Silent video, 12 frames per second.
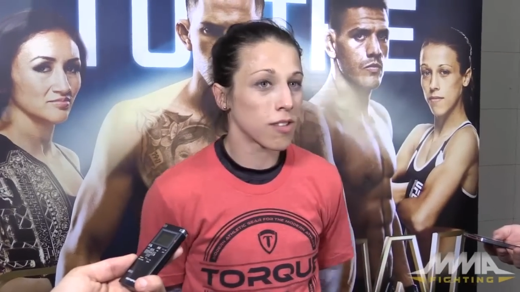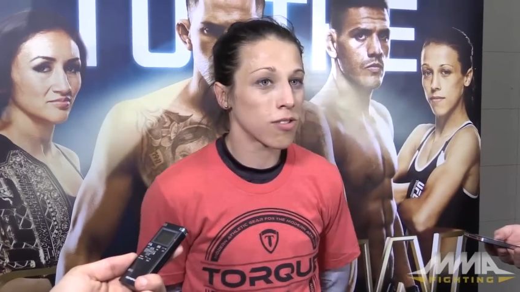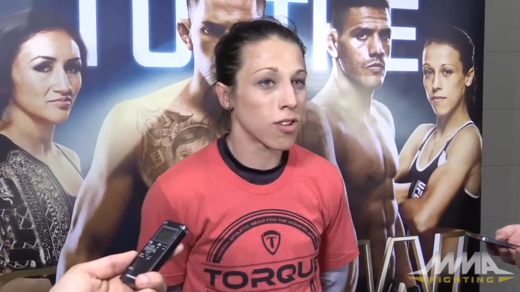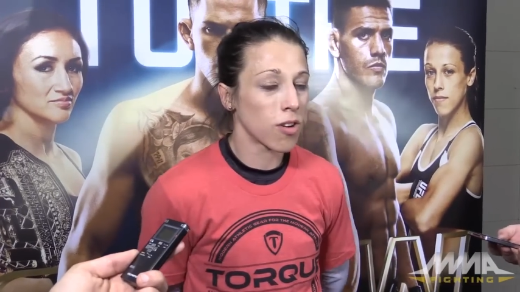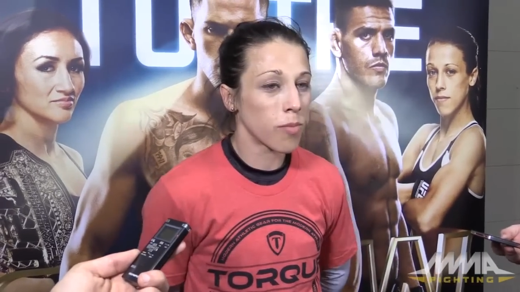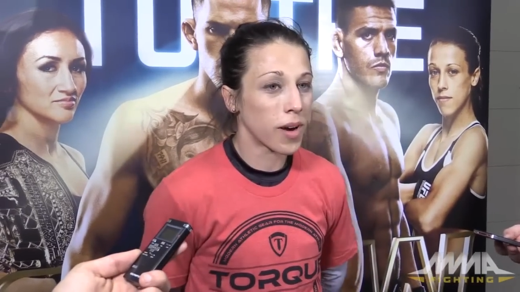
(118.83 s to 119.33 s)
Speaker 1: you
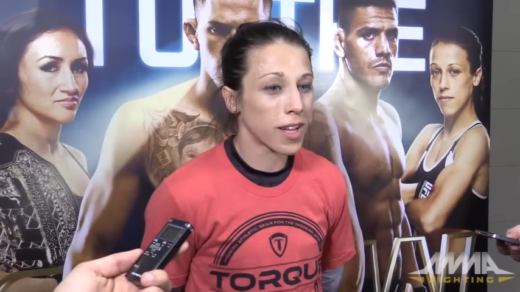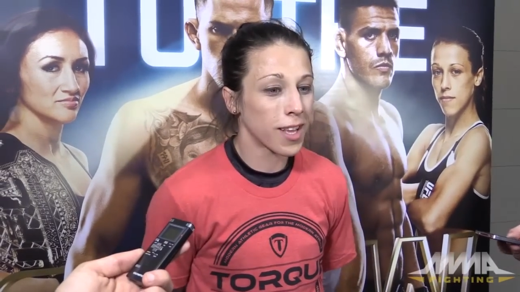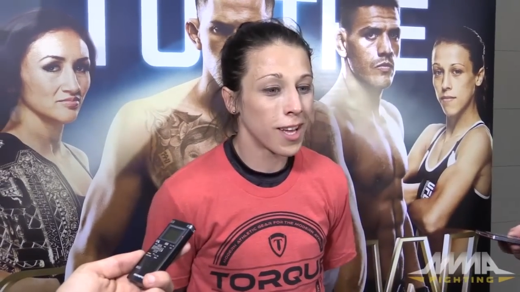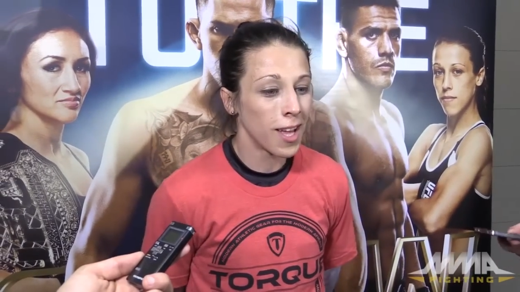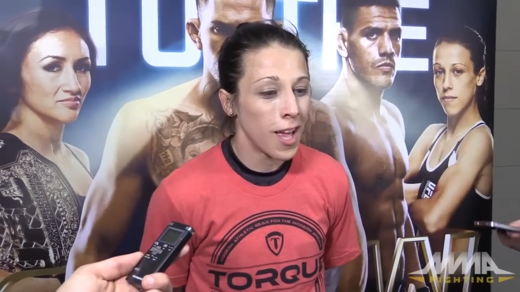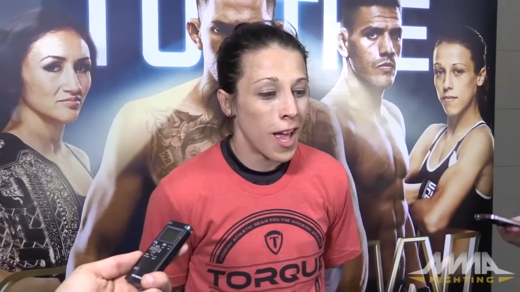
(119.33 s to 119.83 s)
know, but
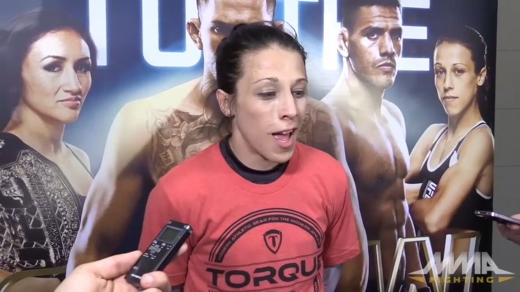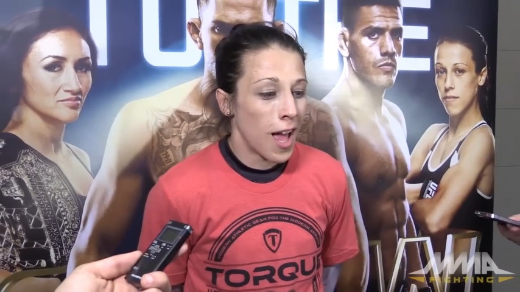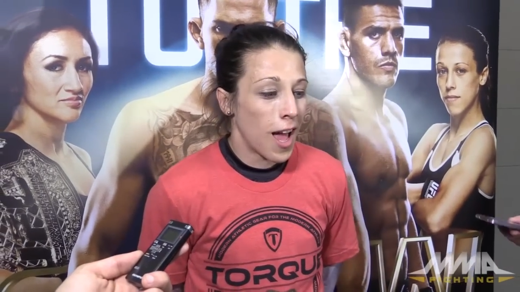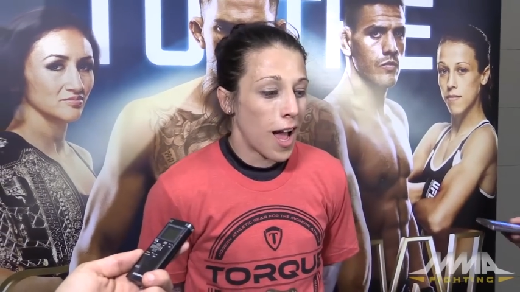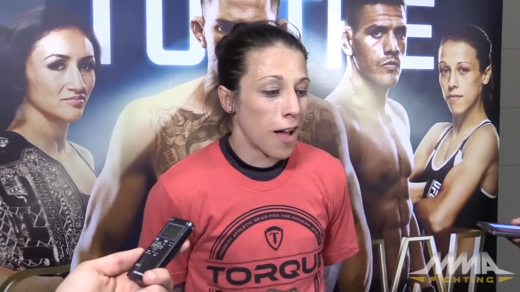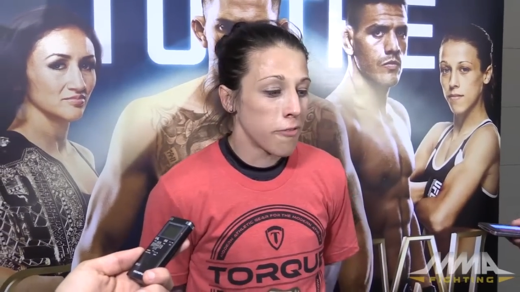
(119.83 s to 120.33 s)

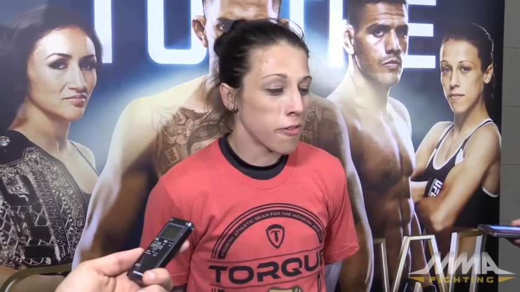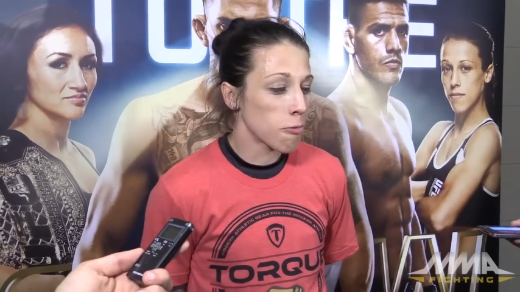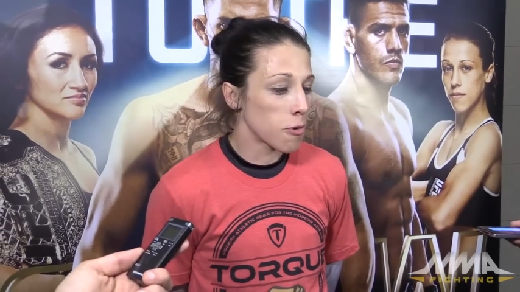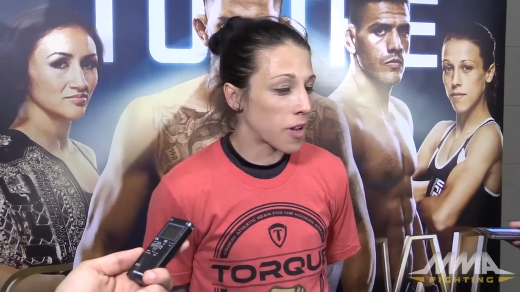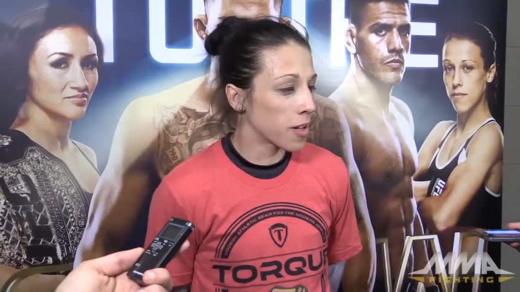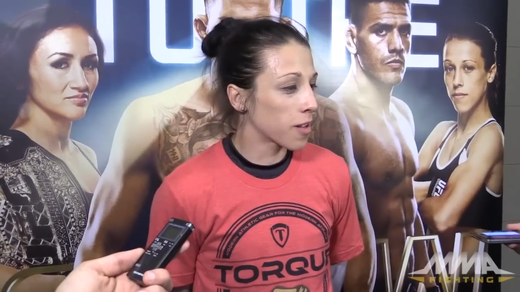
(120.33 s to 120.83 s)
I think
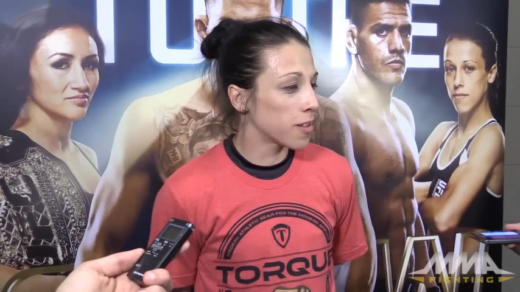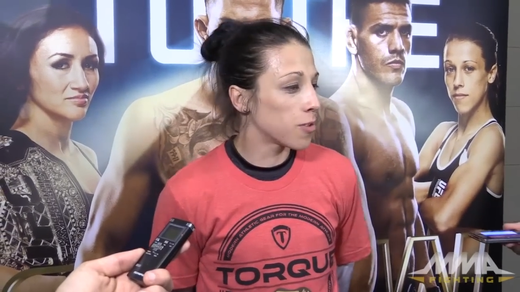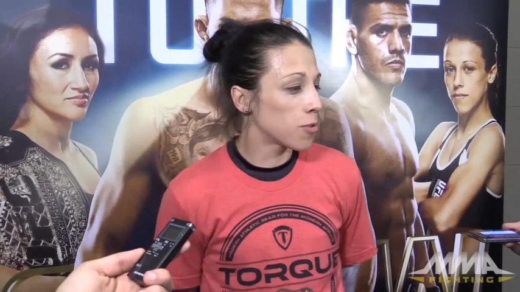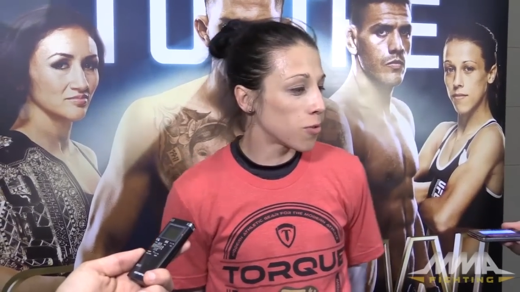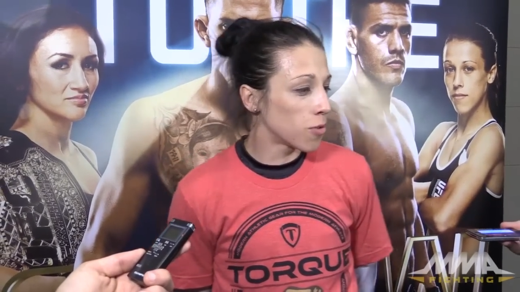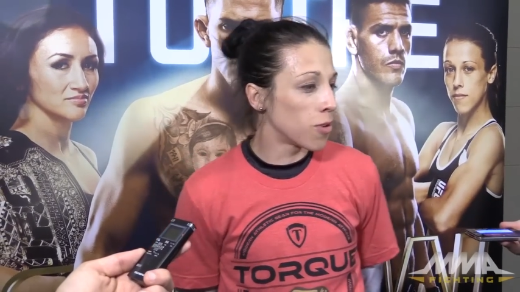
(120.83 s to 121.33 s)
we
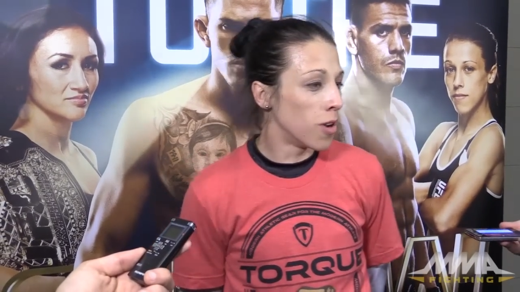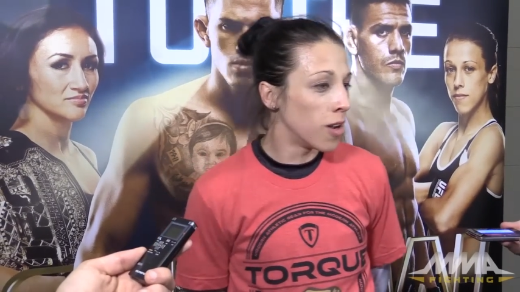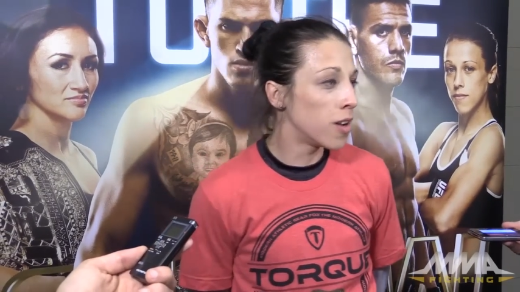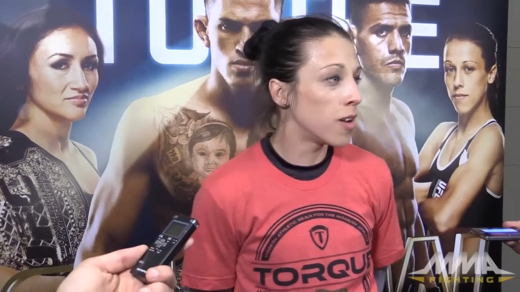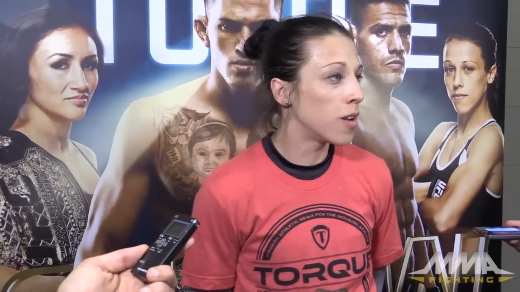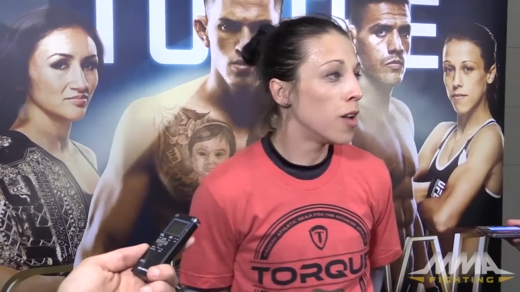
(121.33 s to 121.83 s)
can do
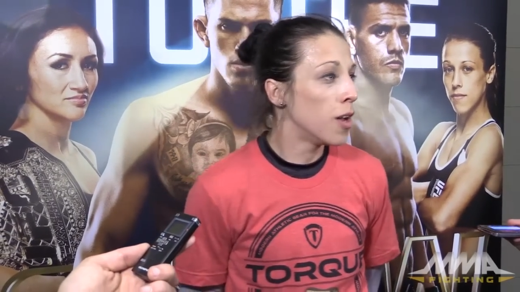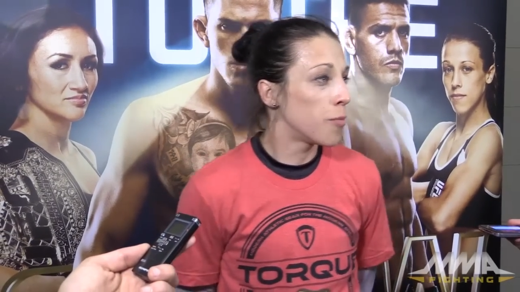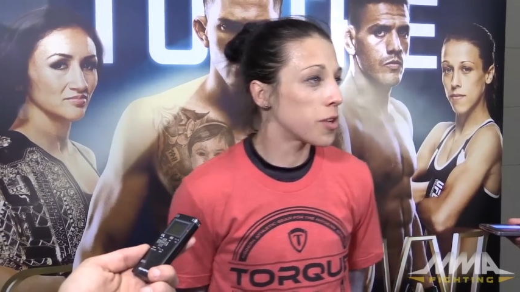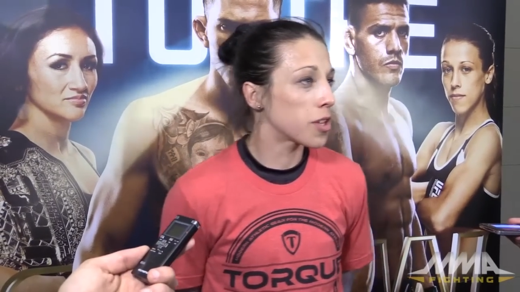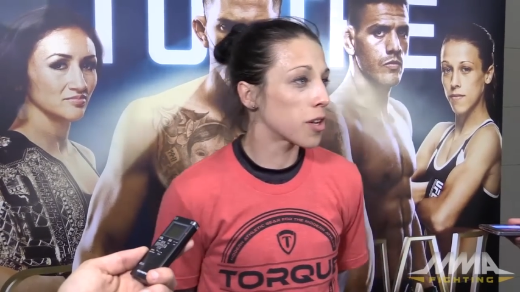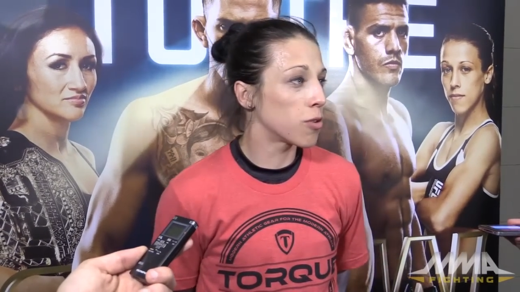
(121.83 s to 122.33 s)

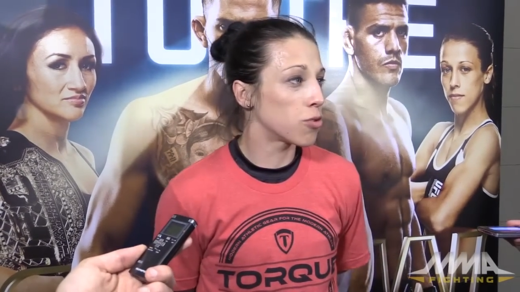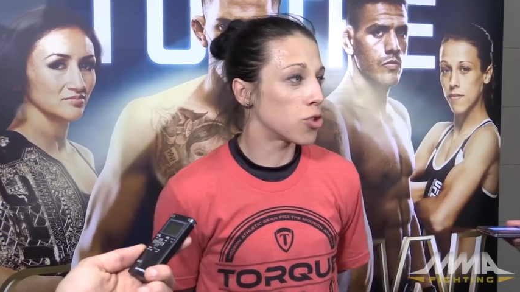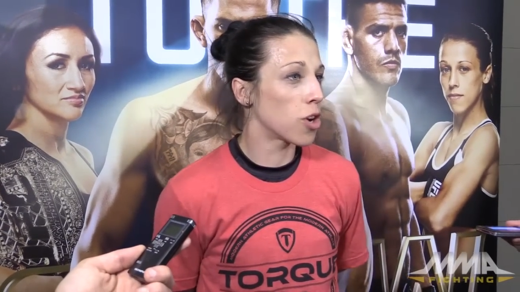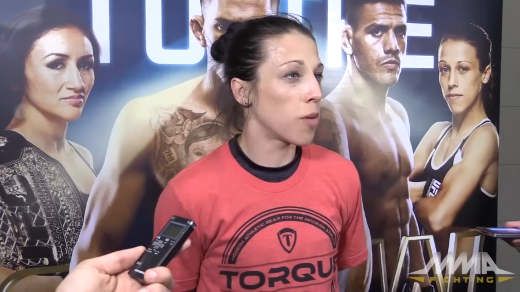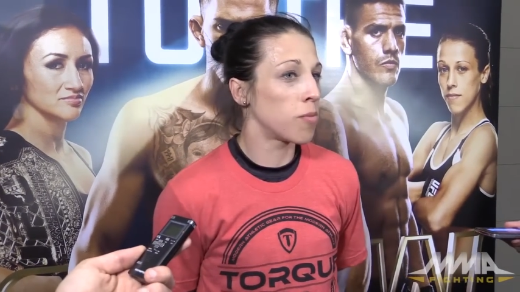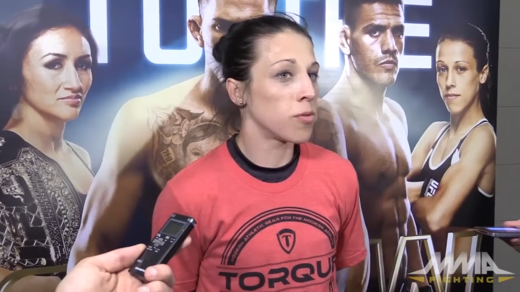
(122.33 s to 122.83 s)
pretty good
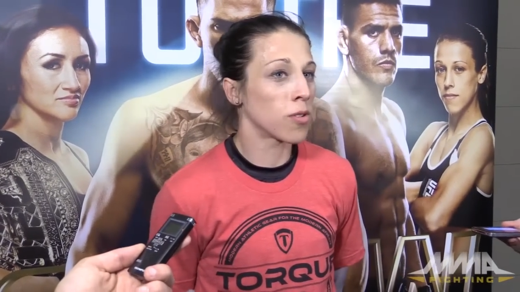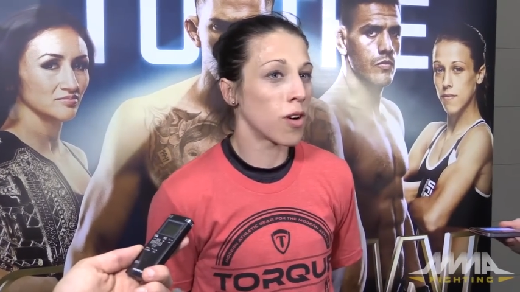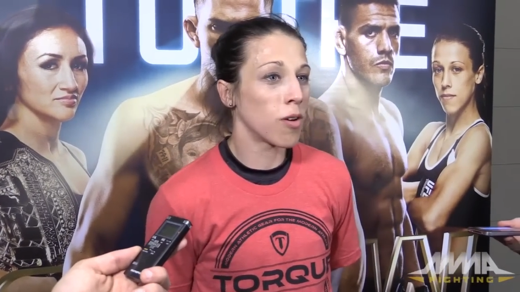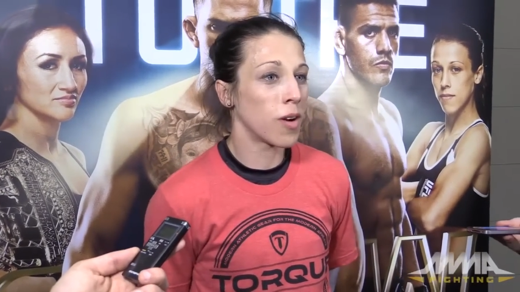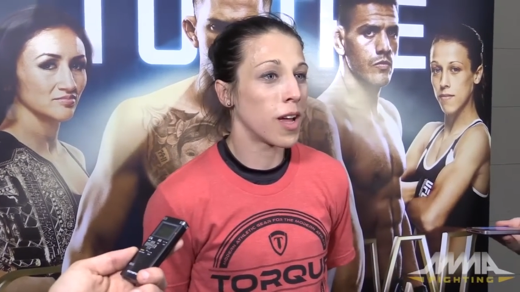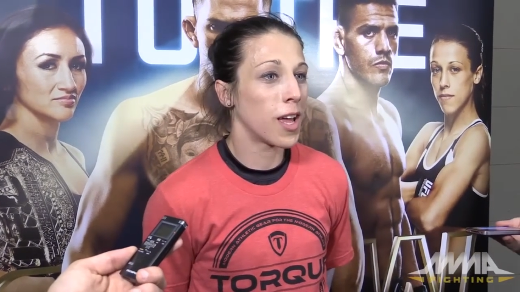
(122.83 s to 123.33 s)
job, you know,